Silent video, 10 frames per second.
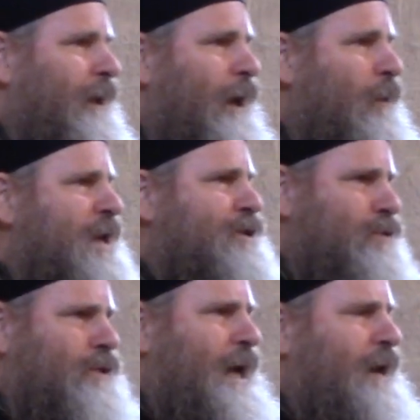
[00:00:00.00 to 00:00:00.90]
And we
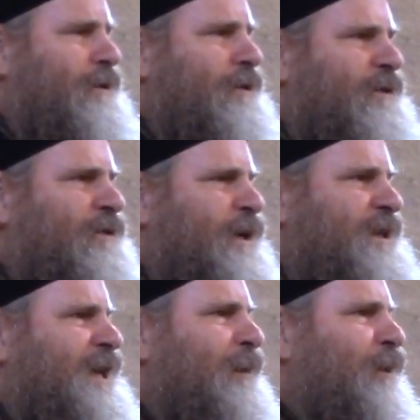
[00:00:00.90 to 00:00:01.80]
do that, for
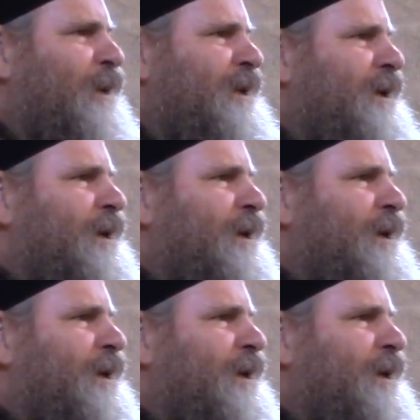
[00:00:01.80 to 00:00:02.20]
example, with